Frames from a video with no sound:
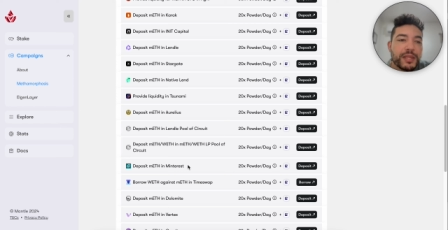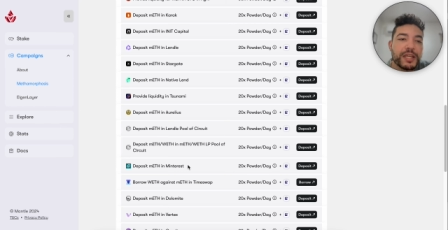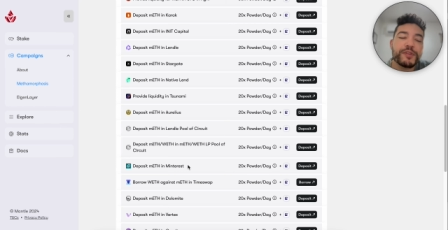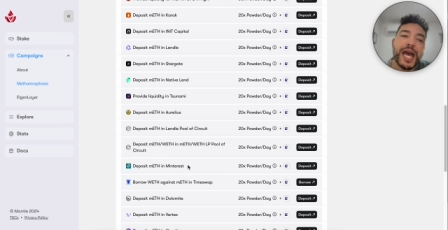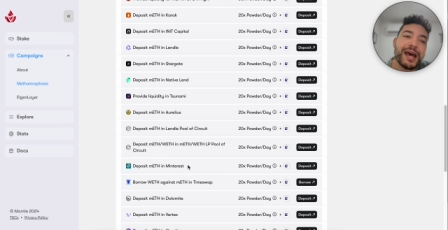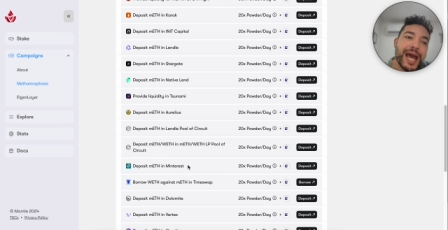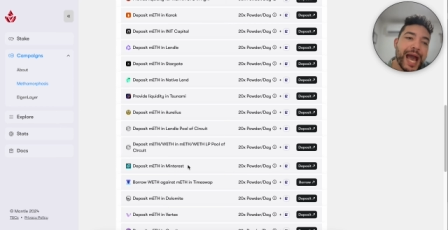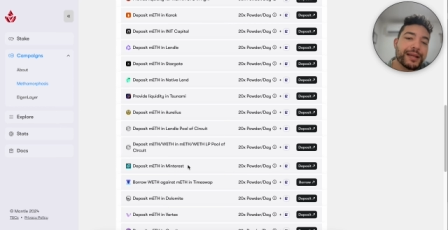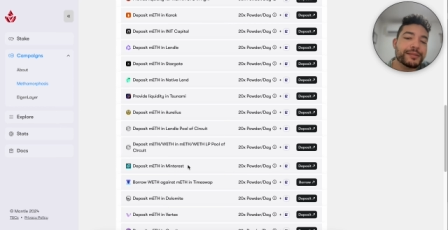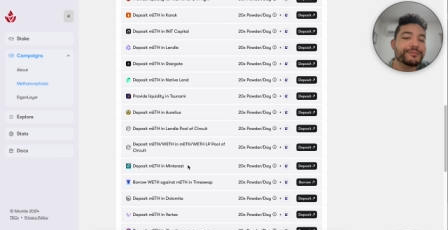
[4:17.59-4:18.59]
if they had a
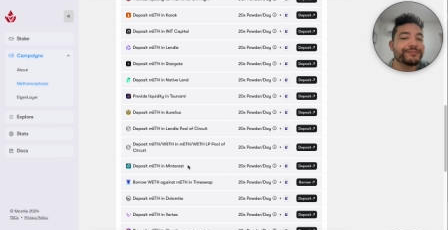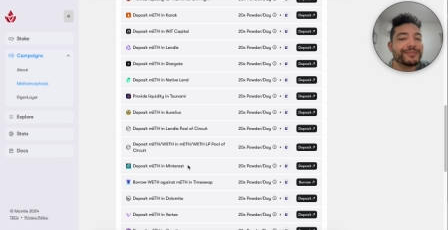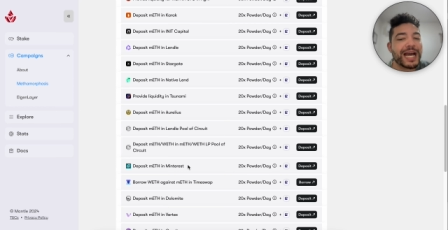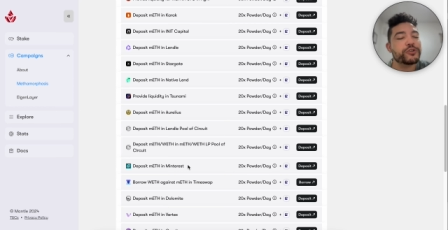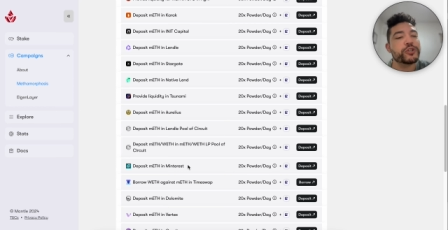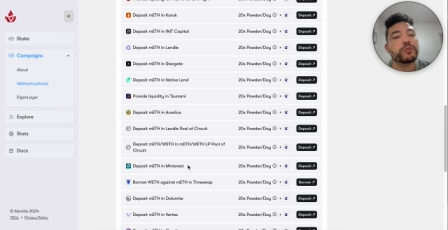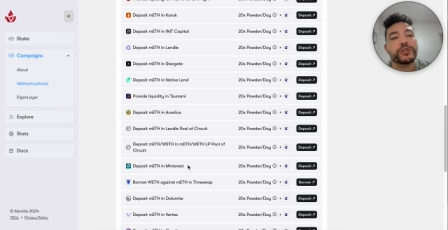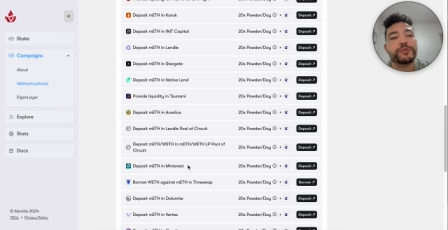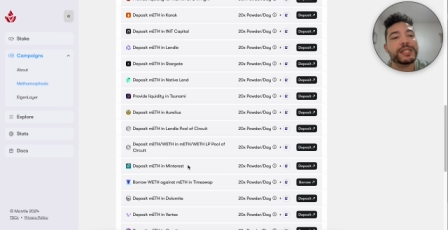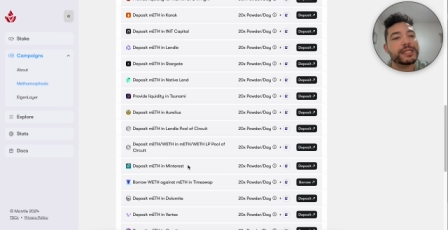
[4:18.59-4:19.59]
hack, I just
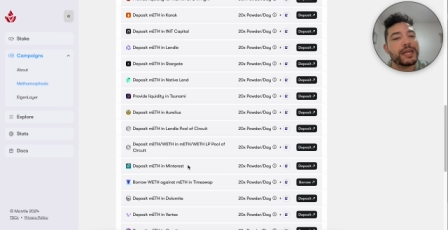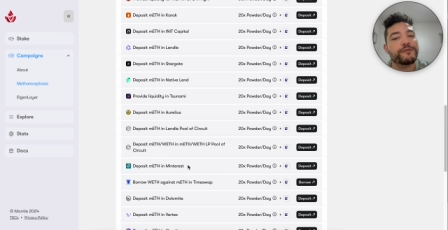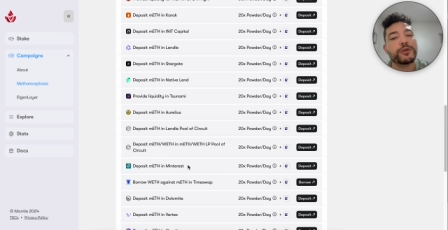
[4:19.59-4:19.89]
want to be safe,